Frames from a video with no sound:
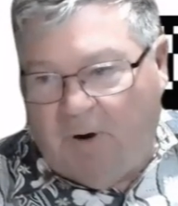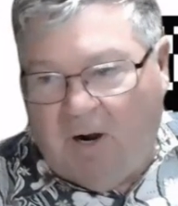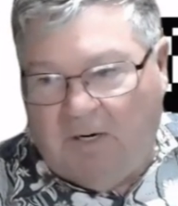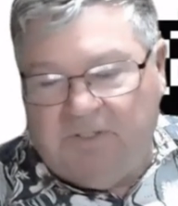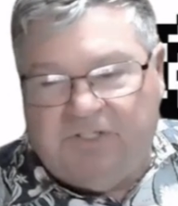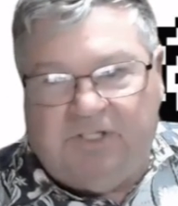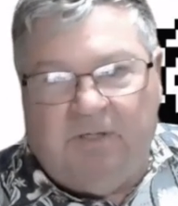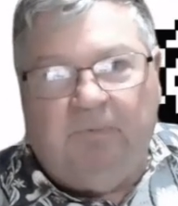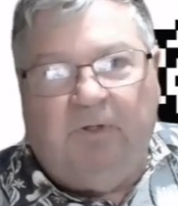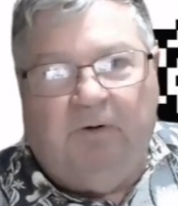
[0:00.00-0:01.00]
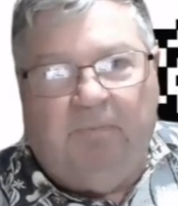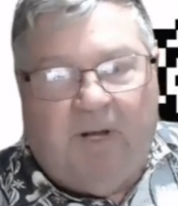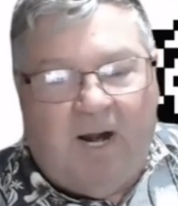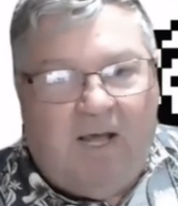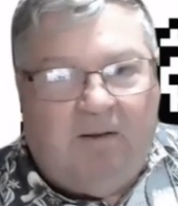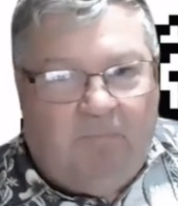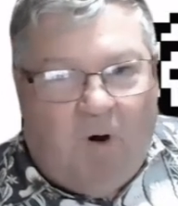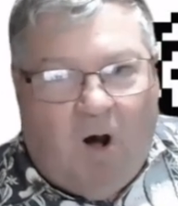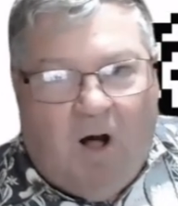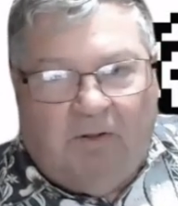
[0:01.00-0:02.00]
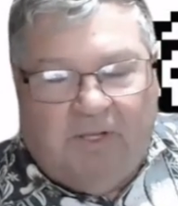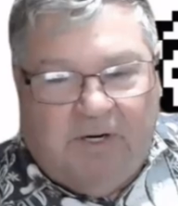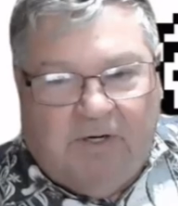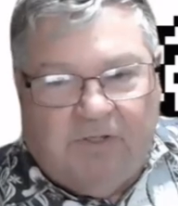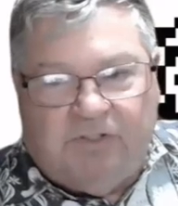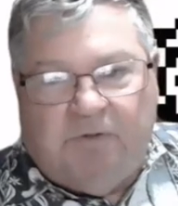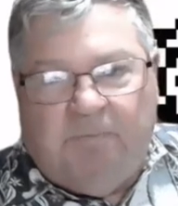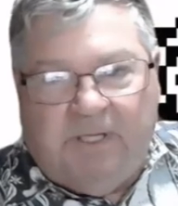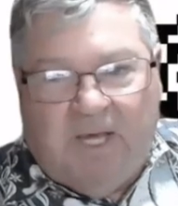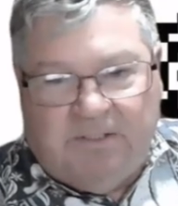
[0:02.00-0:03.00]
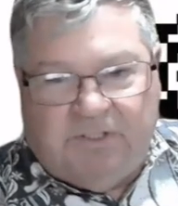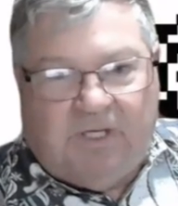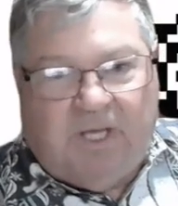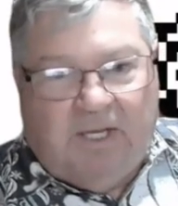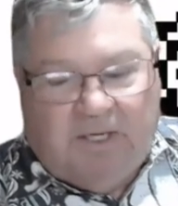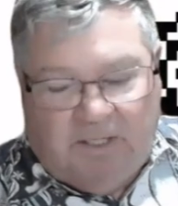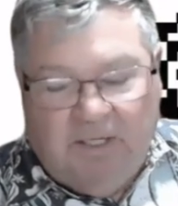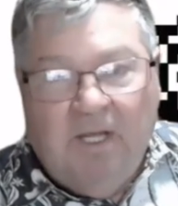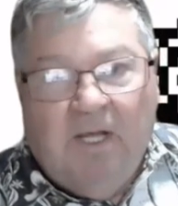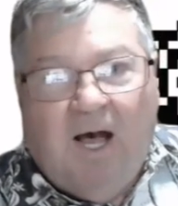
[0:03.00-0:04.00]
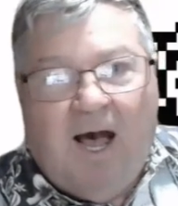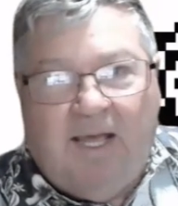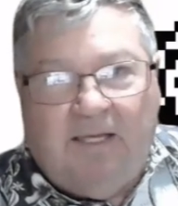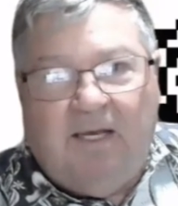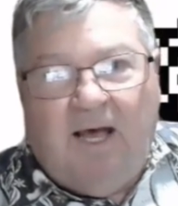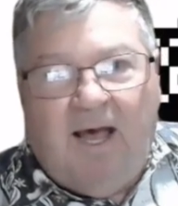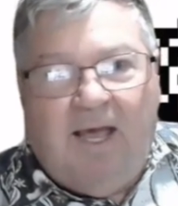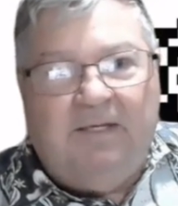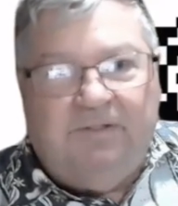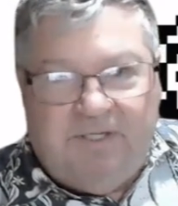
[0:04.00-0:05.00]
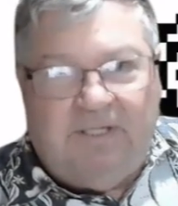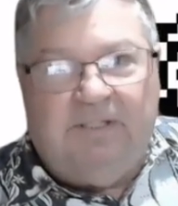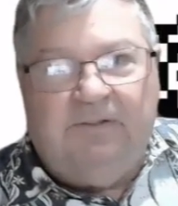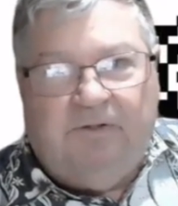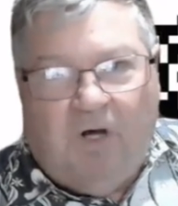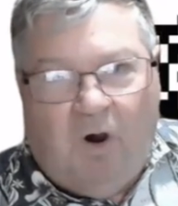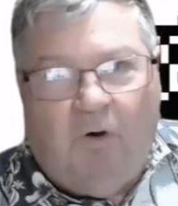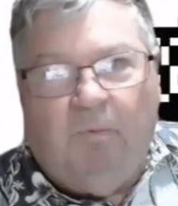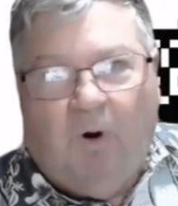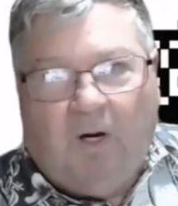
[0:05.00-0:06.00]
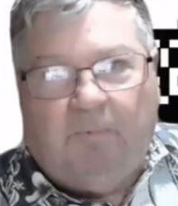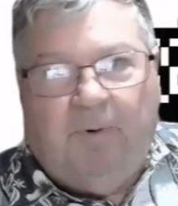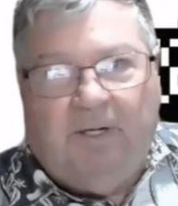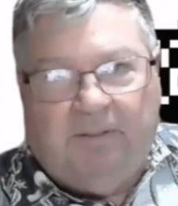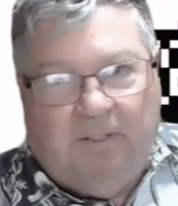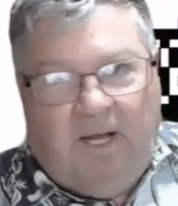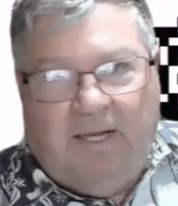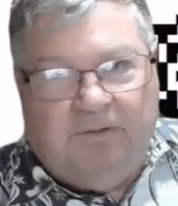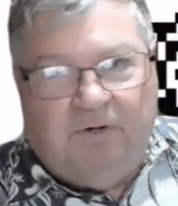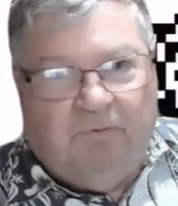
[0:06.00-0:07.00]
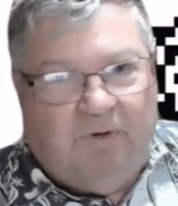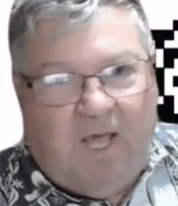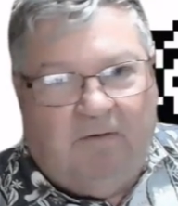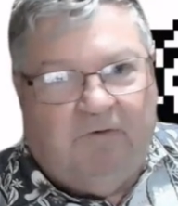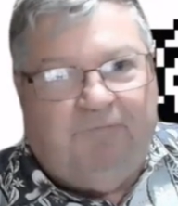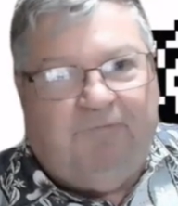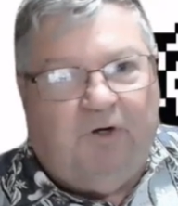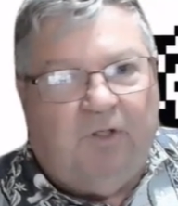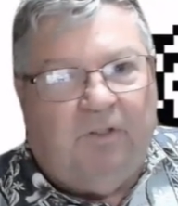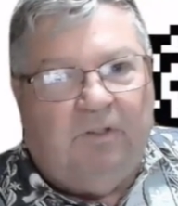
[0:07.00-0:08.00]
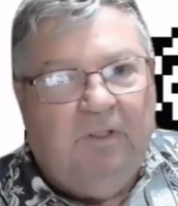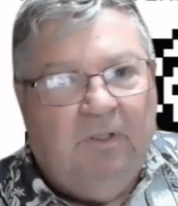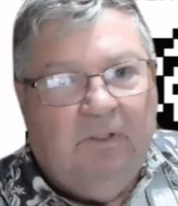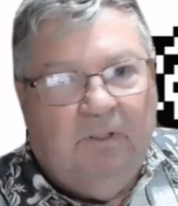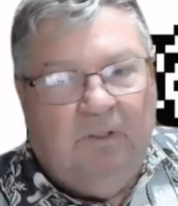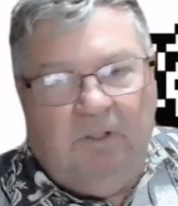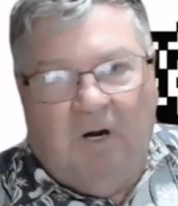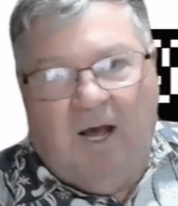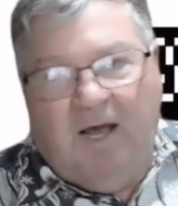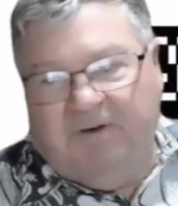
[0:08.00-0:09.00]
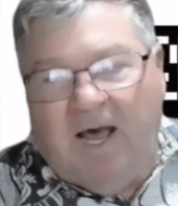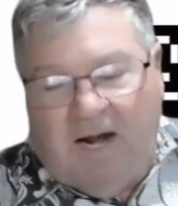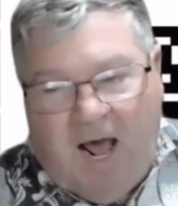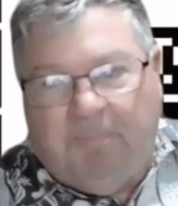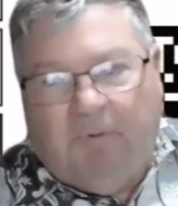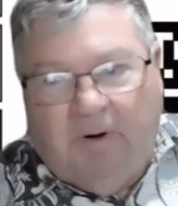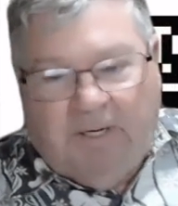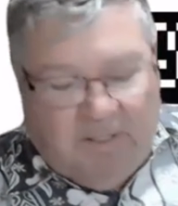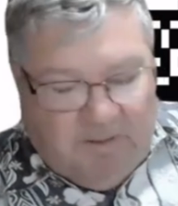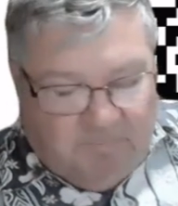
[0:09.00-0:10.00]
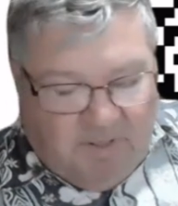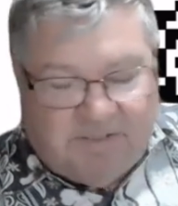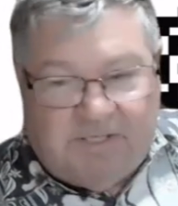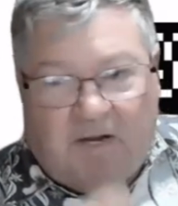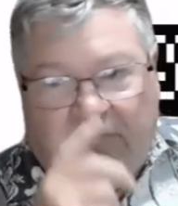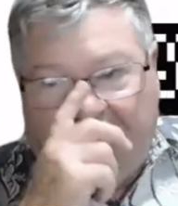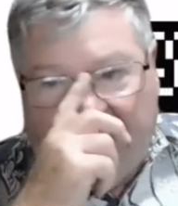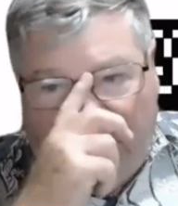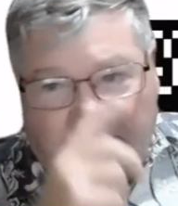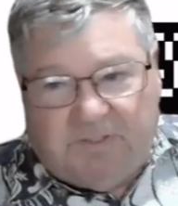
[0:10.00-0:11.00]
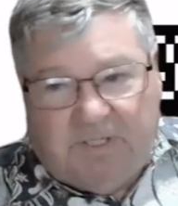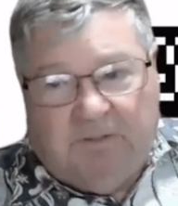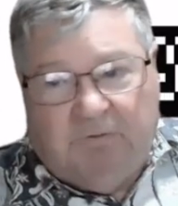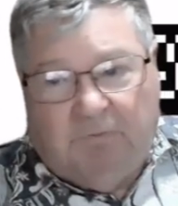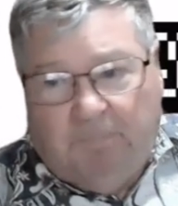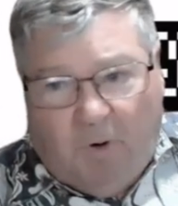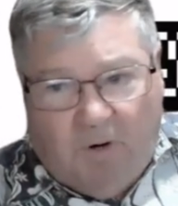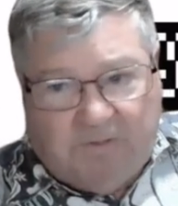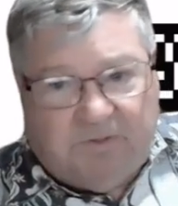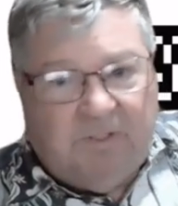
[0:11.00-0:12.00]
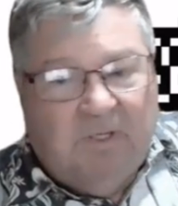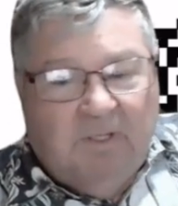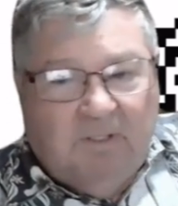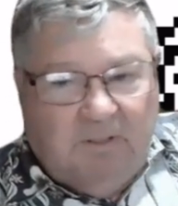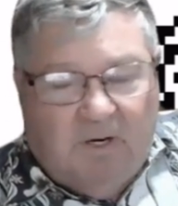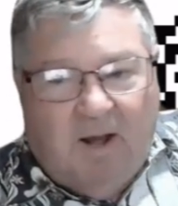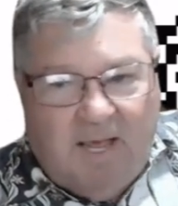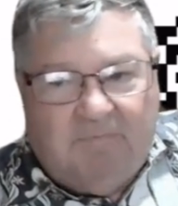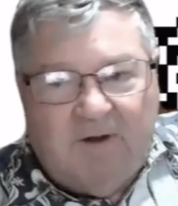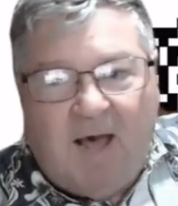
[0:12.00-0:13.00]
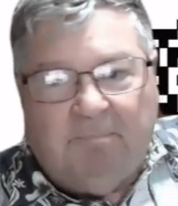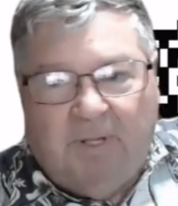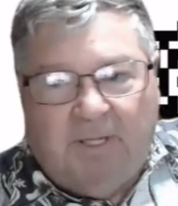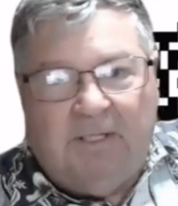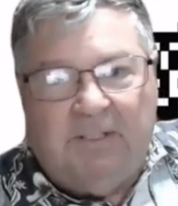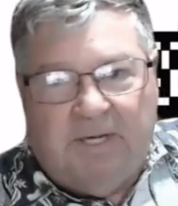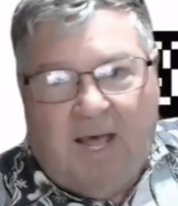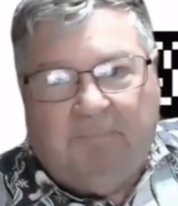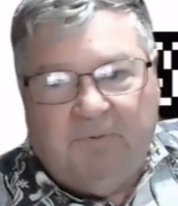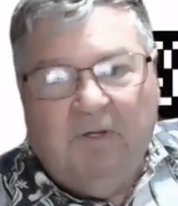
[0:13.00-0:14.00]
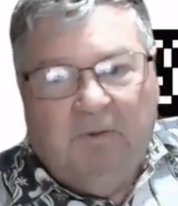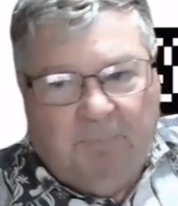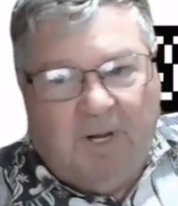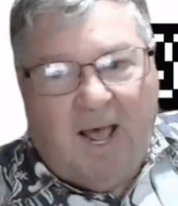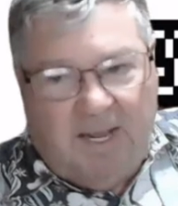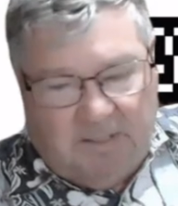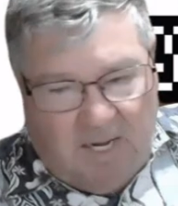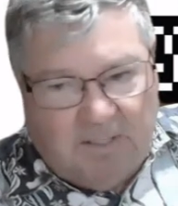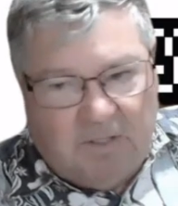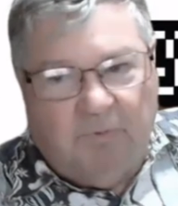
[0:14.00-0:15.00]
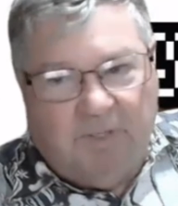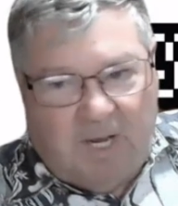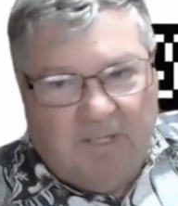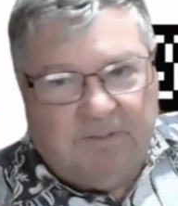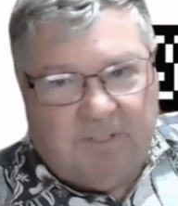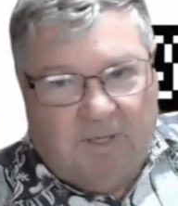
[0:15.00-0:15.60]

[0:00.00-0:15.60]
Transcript: is similar, but I'm all ears to be educated. I did the homework, but I don't have a full, I've not operated it myself. I've not seen the reports. I have not been in depth, but I know the concept.